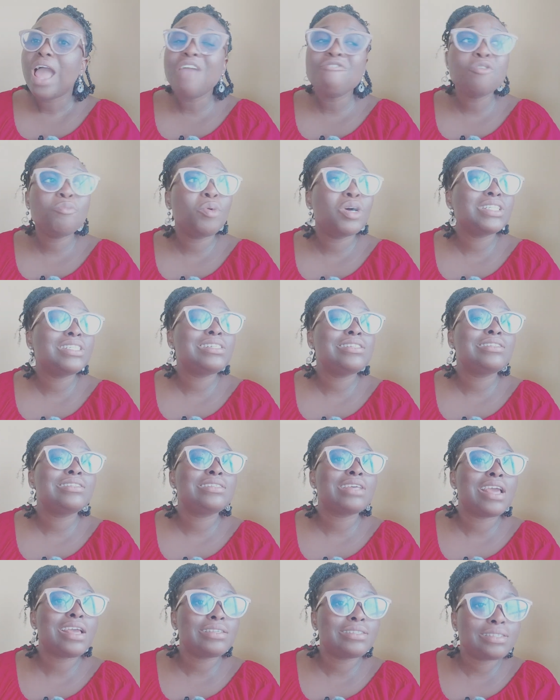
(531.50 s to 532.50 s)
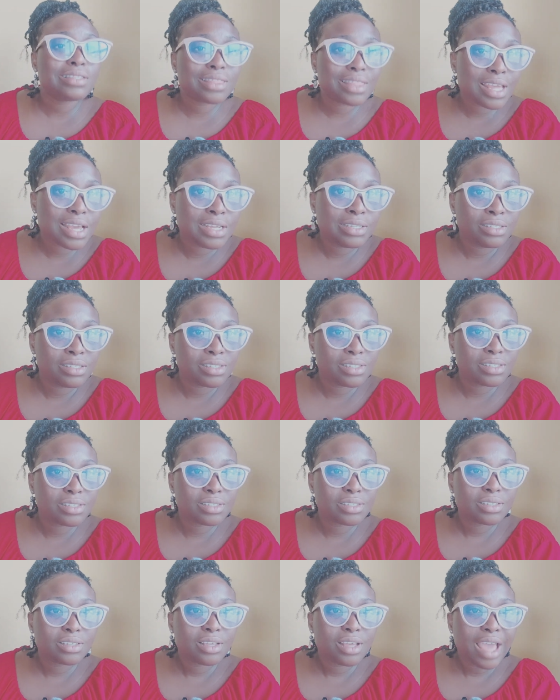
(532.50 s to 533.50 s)
everybody says
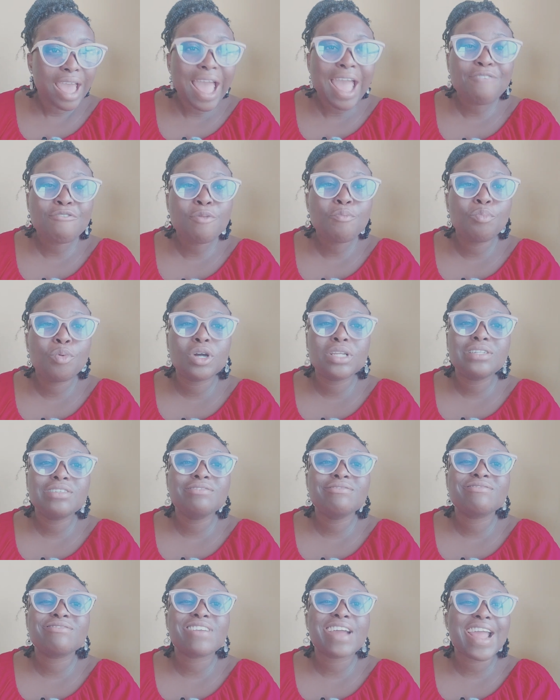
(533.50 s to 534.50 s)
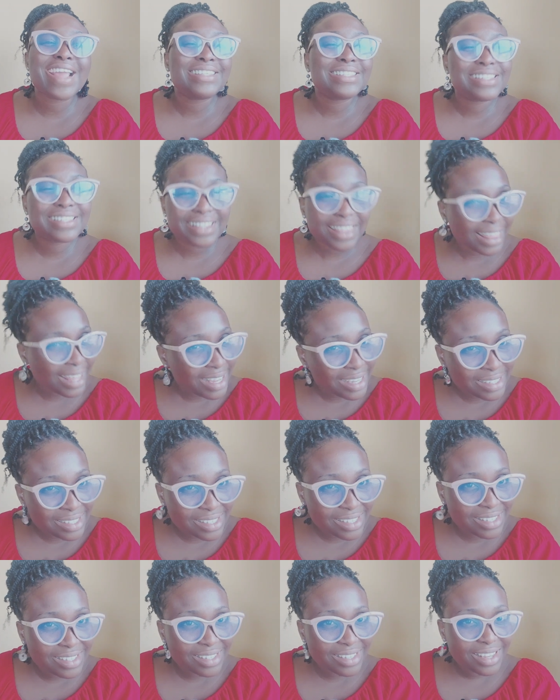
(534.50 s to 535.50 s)
things. Everybody writes
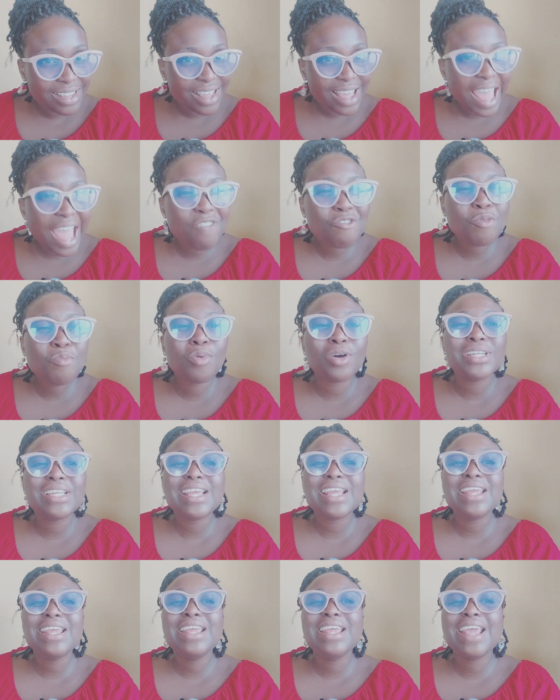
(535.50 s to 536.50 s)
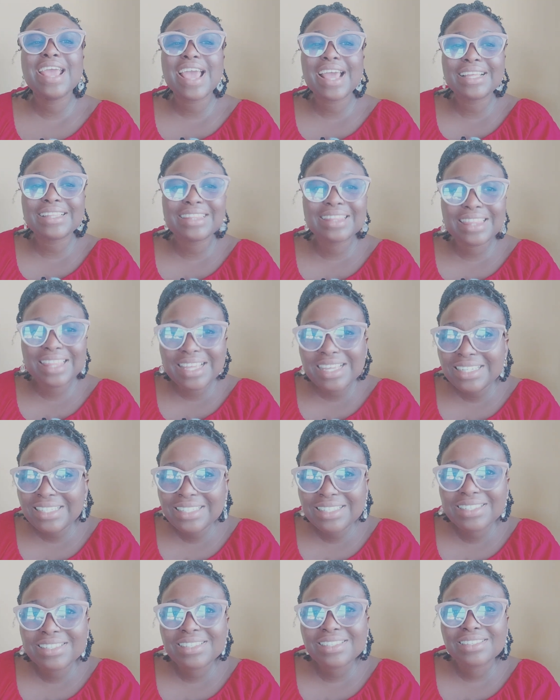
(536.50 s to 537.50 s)
things. Everybody hears
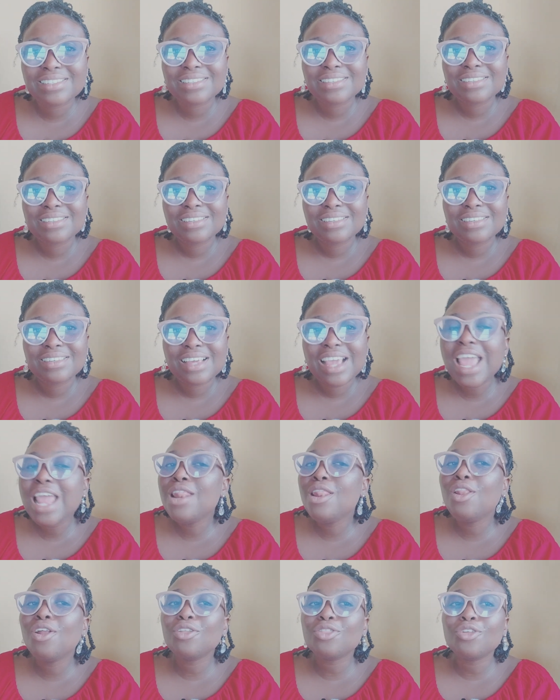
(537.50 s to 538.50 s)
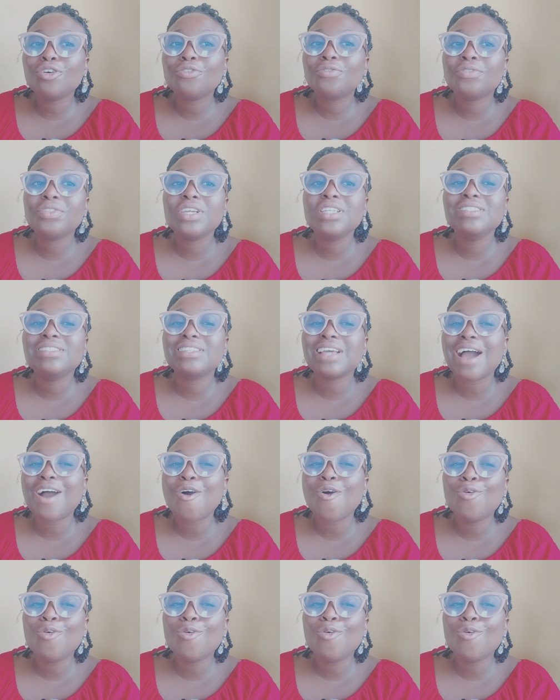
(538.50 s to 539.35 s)
things. A lot of things are